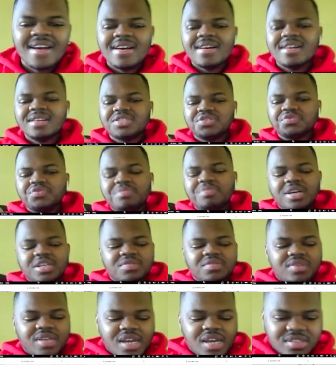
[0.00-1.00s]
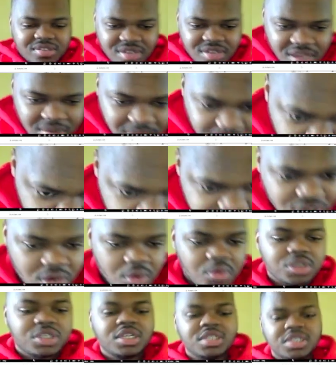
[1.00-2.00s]
so we about to react to that, man. So I
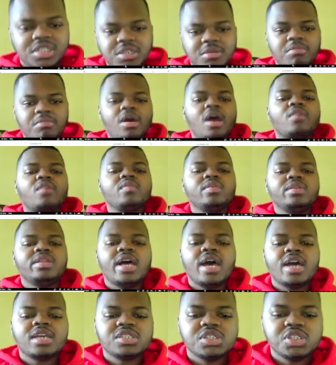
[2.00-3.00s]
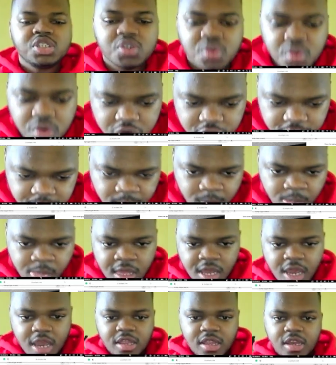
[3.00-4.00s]
want y'all to sit back, relax, enjoy,
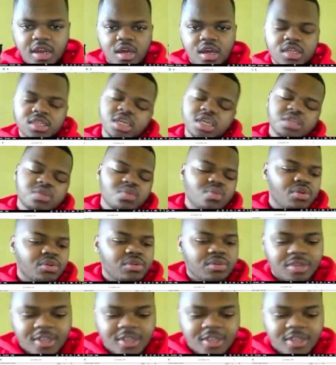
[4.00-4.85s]
and now uh, let's get to work